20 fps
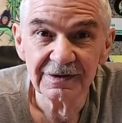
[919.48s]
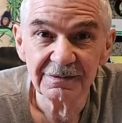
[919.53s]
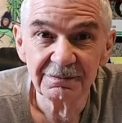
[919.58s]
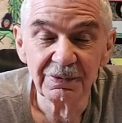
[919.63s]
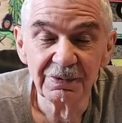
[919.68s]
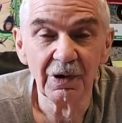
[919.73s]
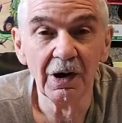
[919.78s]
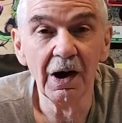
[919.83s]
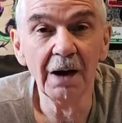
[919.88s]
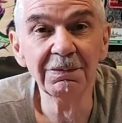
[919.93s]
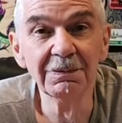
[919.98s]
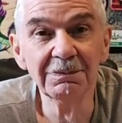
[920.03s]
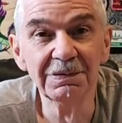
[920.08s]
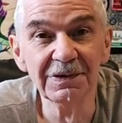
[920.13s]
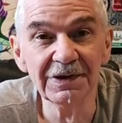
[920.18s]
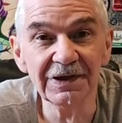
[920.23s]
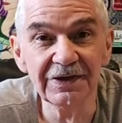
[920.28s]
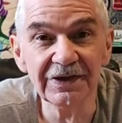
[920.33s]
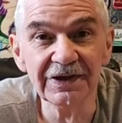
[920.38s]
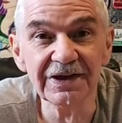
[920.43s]

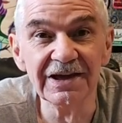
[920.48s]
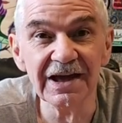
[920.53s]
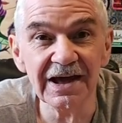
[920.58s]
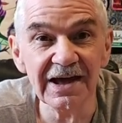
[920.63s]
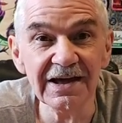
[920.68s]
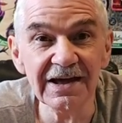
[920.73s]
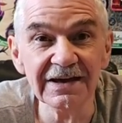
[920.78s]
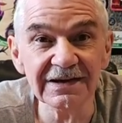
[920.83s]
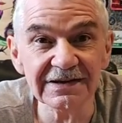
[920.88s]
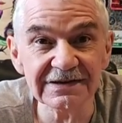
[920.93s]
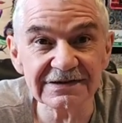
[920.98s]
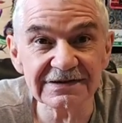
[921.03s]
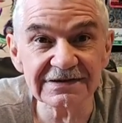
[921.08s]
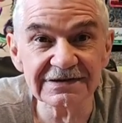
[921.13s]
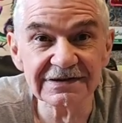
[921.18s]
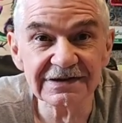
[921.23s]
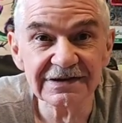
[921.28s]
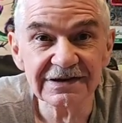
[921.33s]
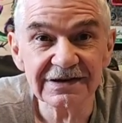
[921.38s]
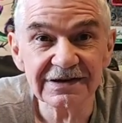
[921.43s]
probably the gangs,
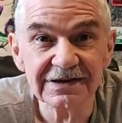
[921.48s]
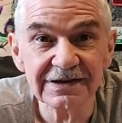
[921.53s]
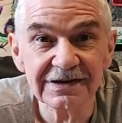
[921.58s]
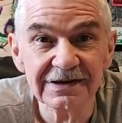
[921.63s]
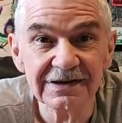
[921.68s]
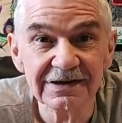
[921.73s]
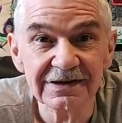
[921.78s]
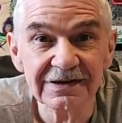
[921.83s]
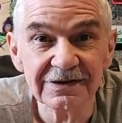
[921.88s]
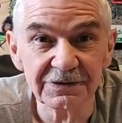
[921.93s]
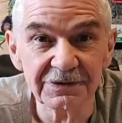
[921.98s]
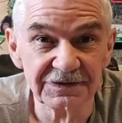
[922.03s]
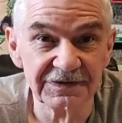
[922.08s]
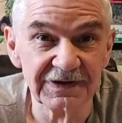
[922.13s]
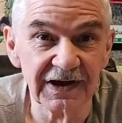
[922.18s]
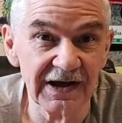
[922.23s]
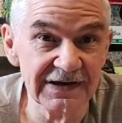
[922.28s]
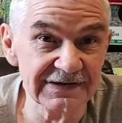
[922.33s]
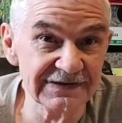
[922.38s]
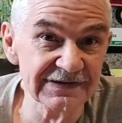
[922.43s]
those
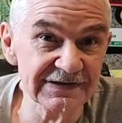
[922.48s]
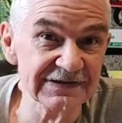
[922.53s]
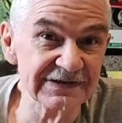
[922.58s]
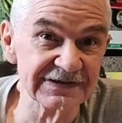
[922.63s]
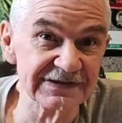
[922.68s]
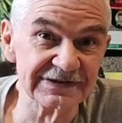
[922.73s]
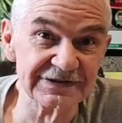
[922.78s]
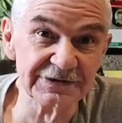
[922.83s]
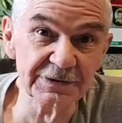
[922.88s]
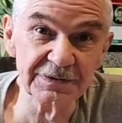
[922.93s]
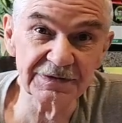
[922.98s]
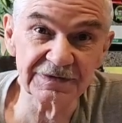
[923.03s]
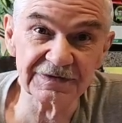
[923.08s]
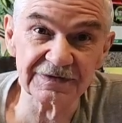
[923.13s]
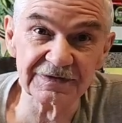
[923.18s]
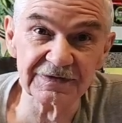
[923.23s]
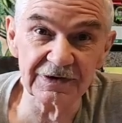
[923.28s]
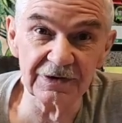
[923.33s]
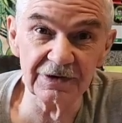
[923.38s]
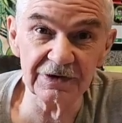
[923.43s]
guys in suits
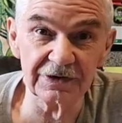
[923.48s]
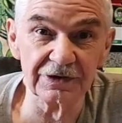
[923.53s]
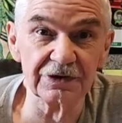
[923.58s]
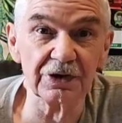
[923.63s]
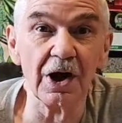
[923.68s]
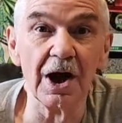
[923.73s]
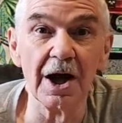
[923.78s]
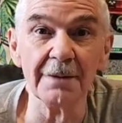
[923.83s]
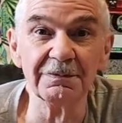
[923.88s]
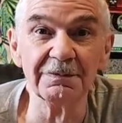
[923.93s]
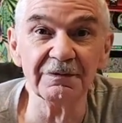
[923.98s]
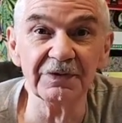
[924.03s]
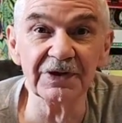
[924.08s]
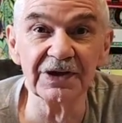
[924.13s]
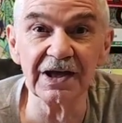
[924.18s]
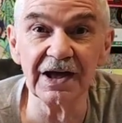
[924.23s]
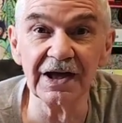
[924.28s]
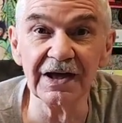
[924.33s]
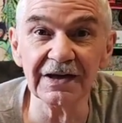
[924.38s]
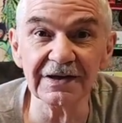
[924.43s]
that are at the top of the
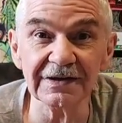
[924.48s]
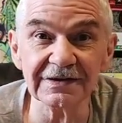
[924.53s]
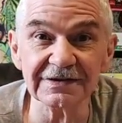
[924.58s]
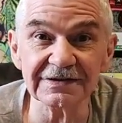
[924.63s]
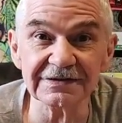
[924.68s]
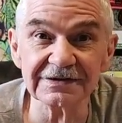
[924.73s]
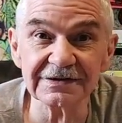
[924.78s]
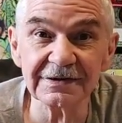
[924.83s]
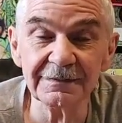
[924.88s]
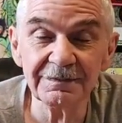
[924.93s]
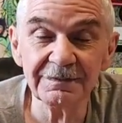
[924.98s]
gangs